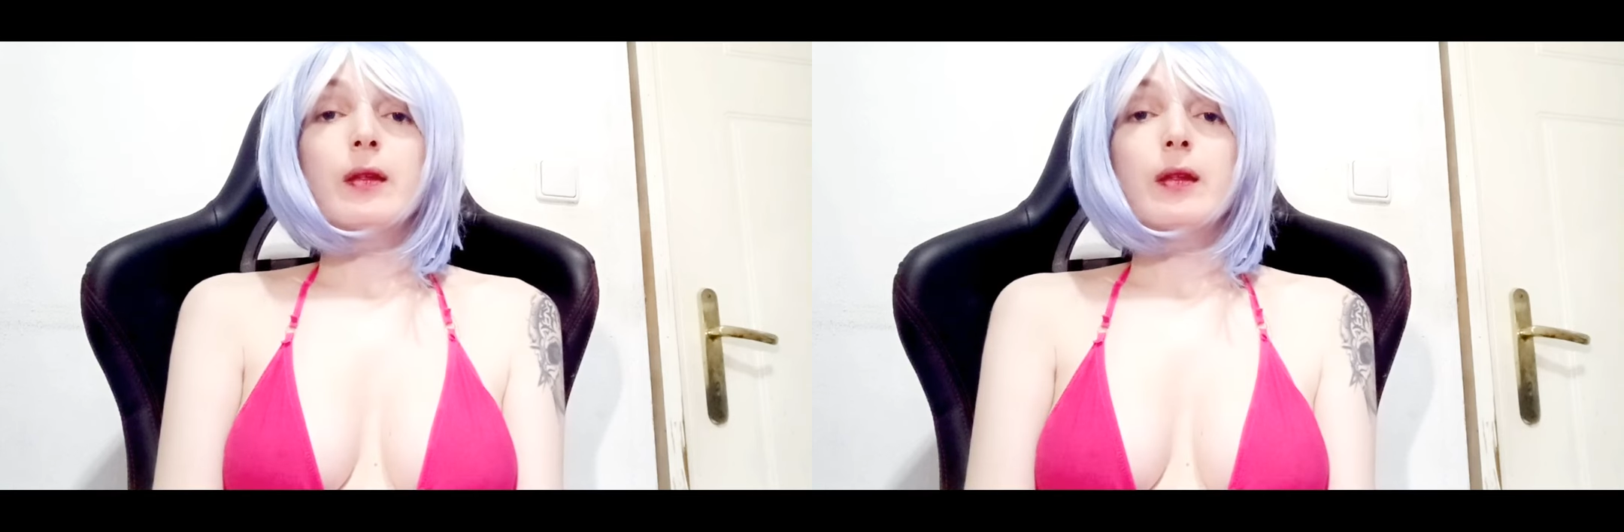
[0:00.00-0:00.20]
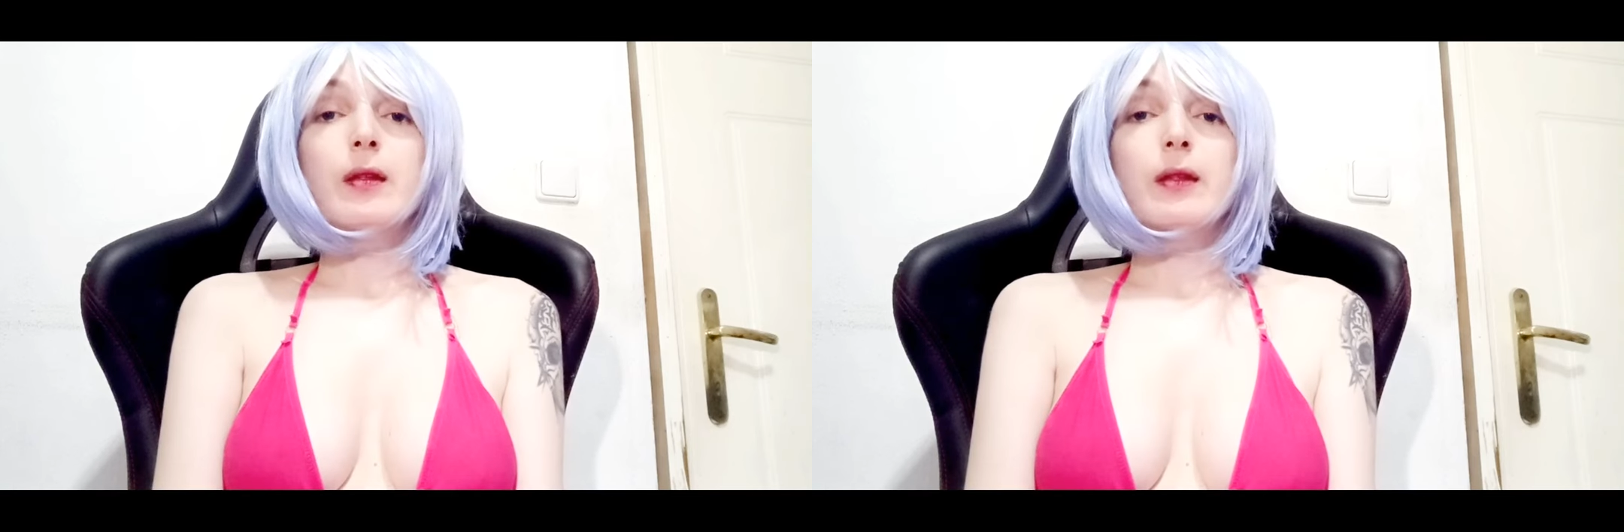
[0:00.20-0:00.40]

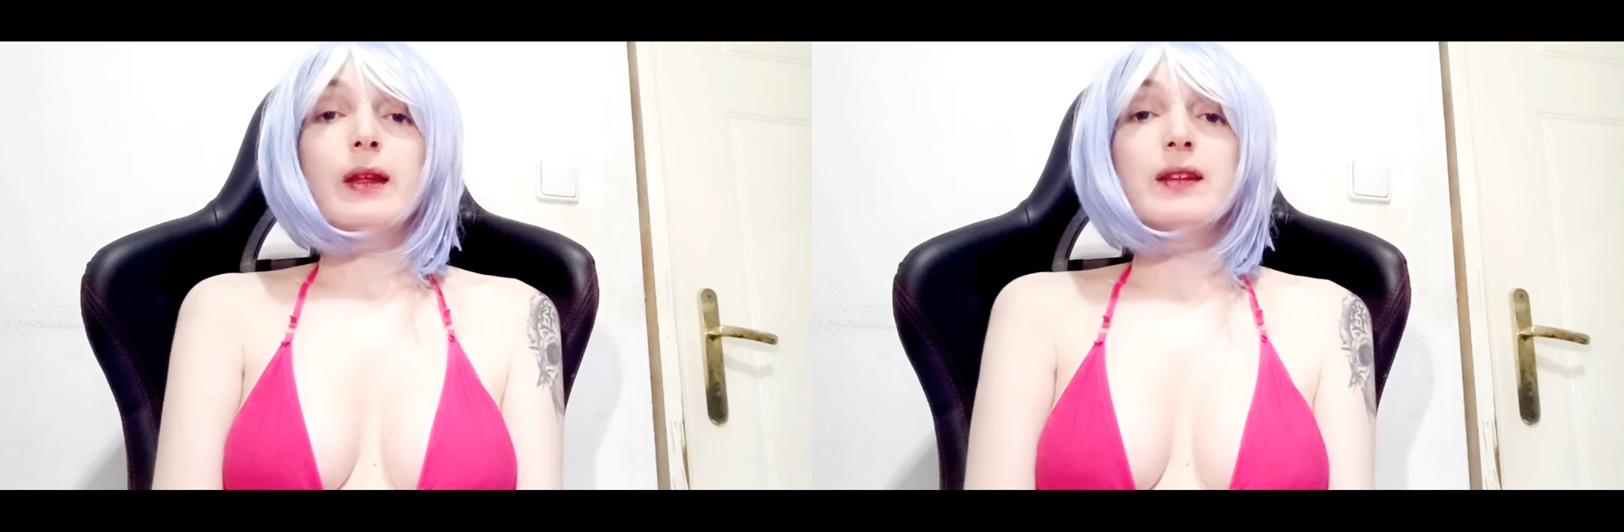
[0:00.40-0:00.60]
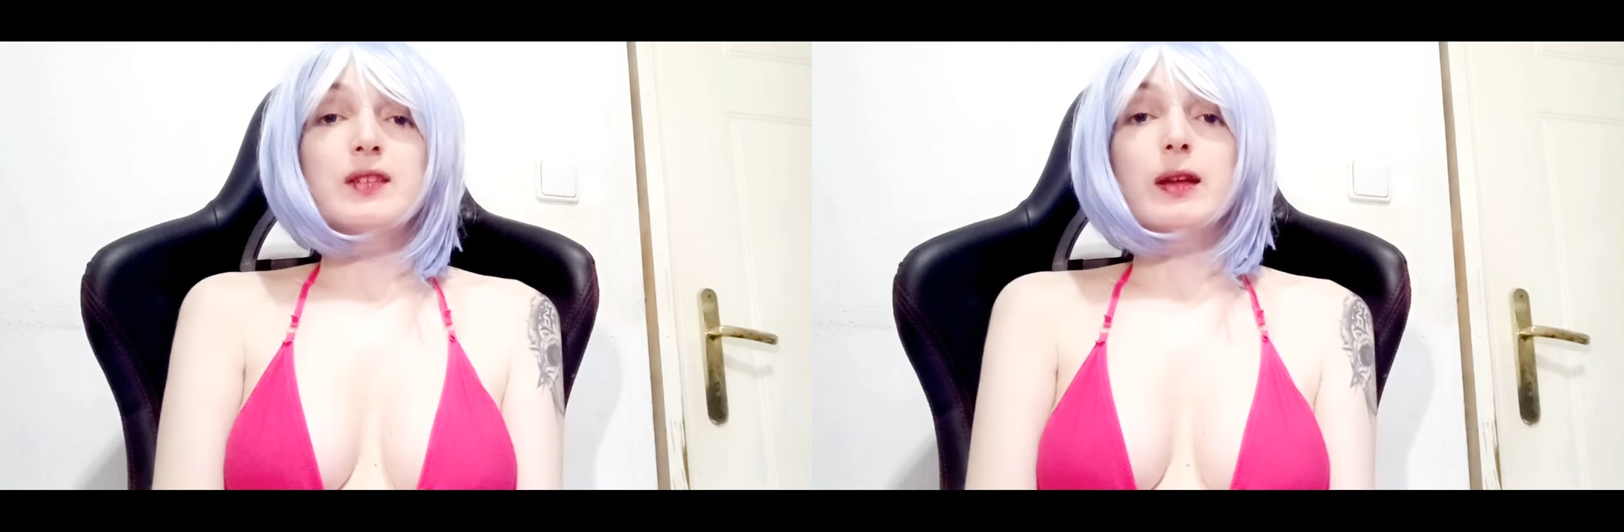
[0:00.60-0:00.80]

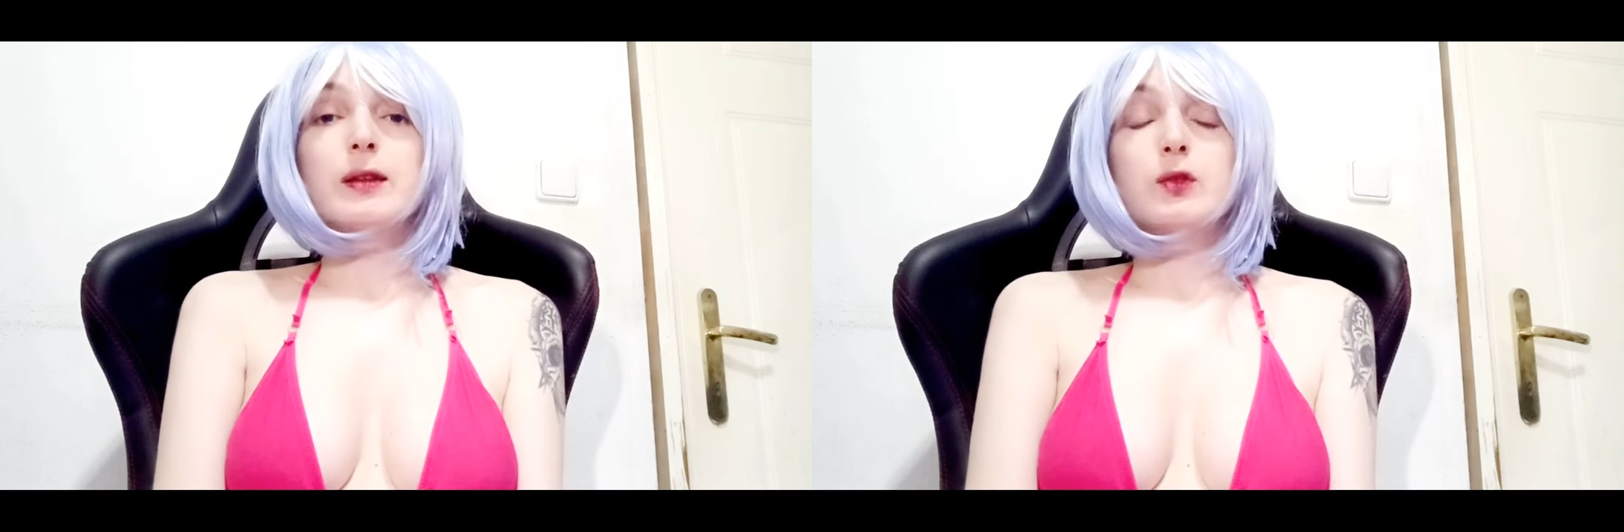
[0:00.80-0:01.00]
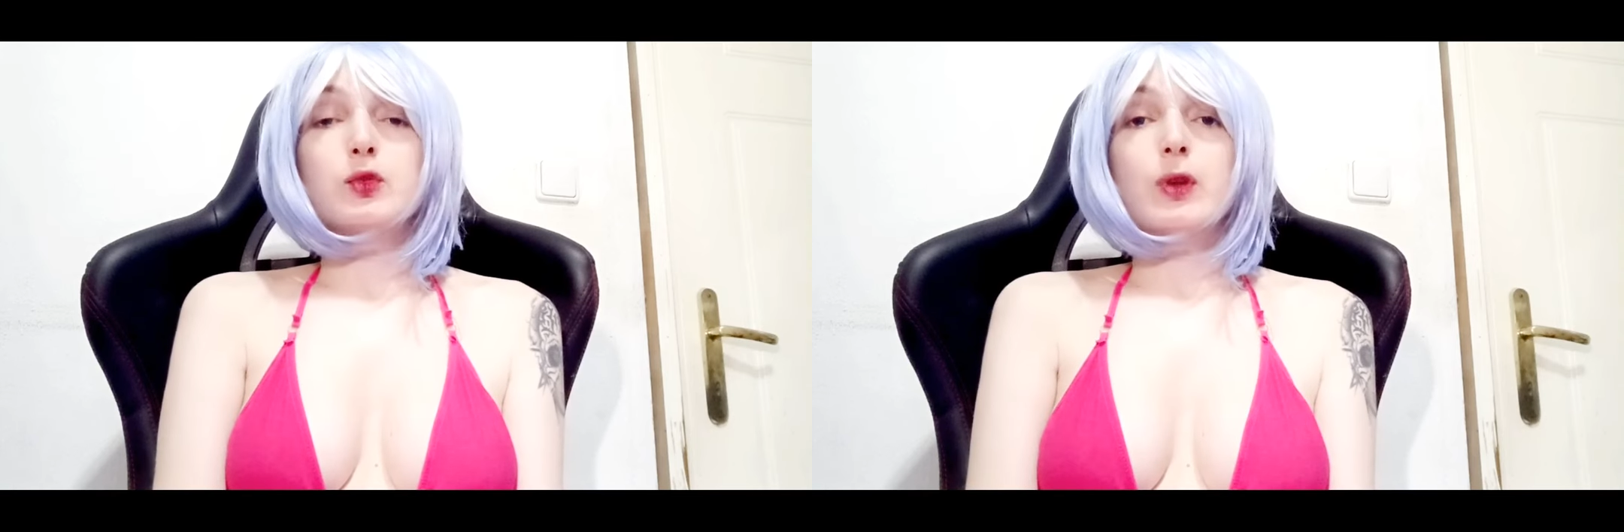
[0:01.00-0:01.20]
they
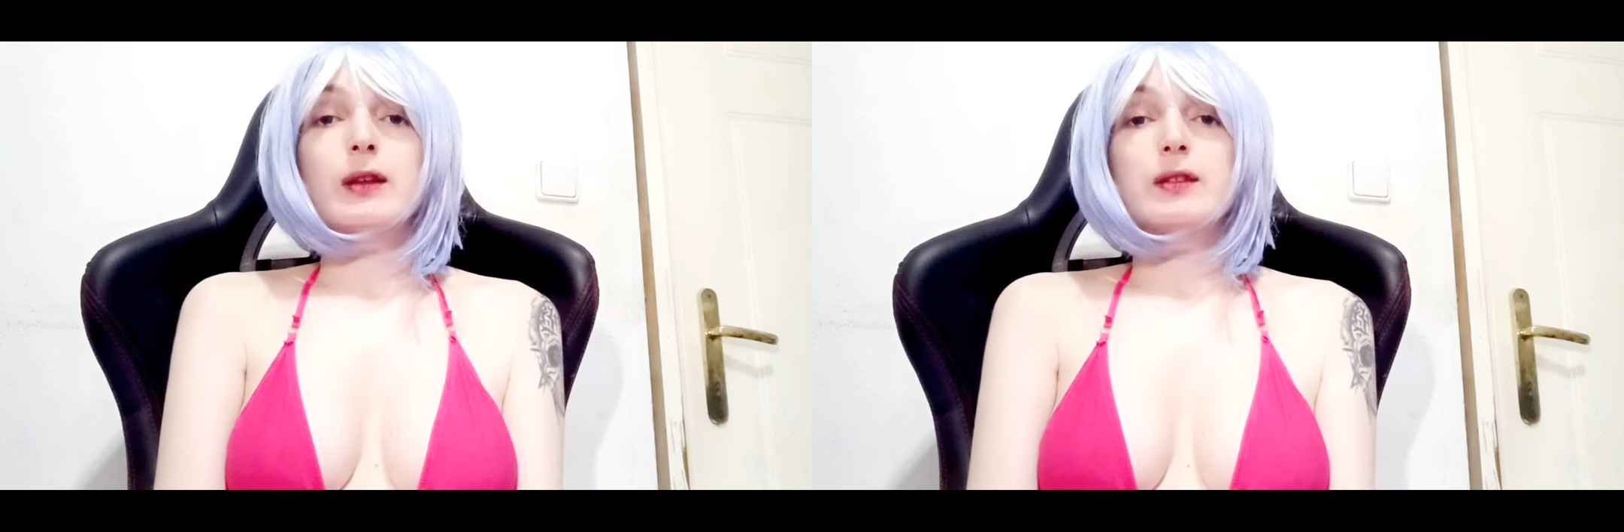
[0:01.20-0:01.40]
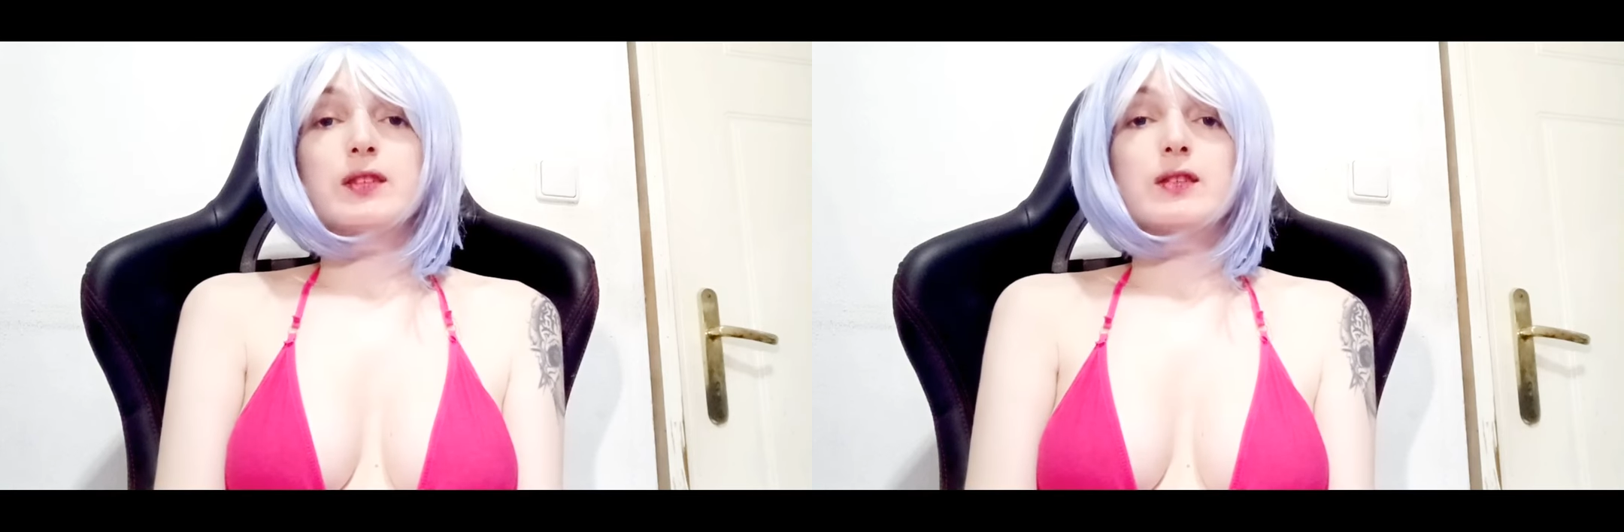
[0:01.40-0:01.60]
decided to
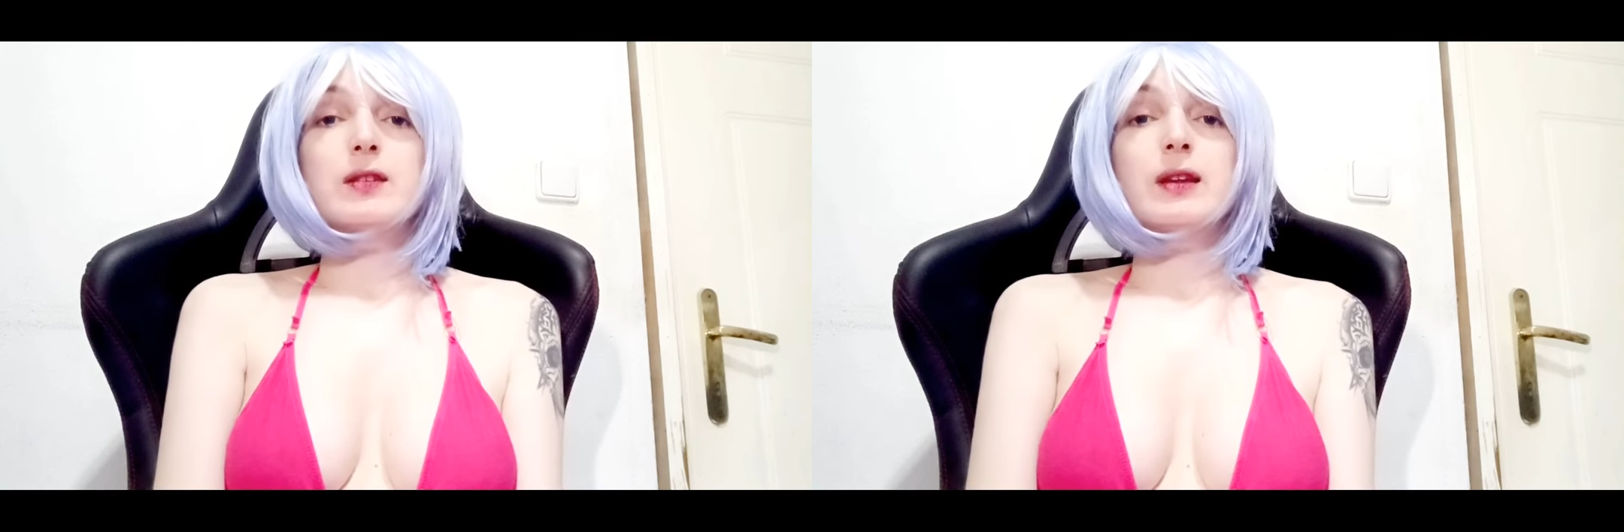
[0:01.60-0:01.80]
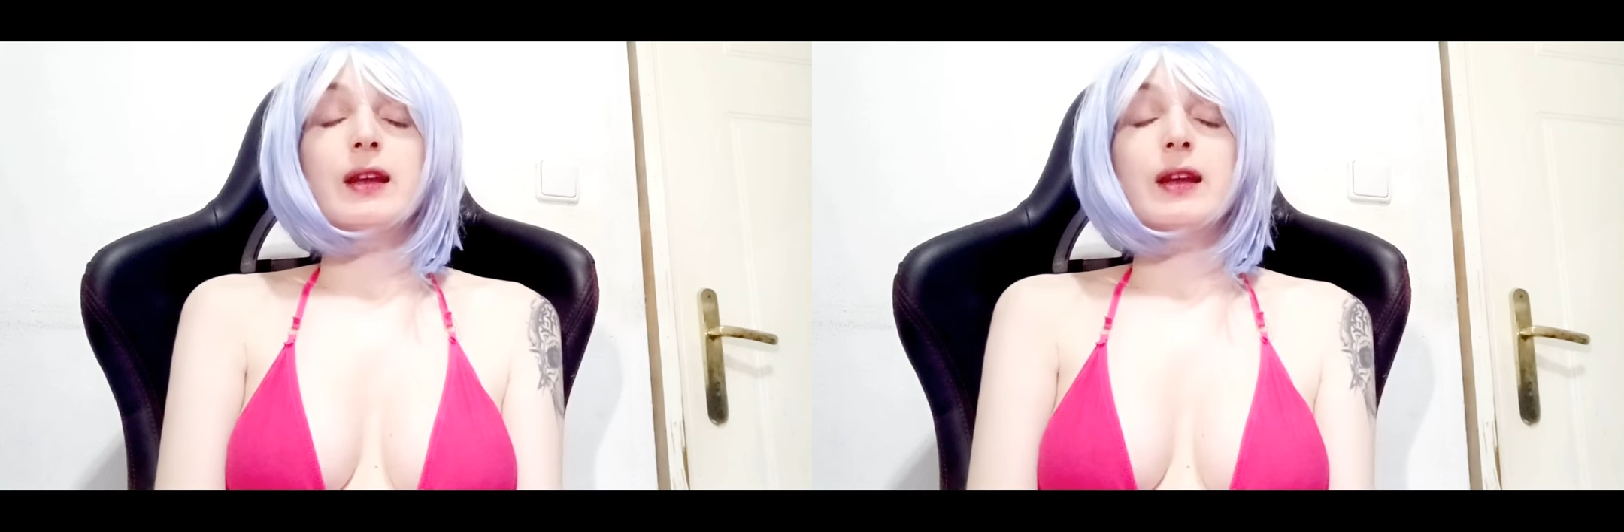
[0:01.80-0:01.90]
try chastity,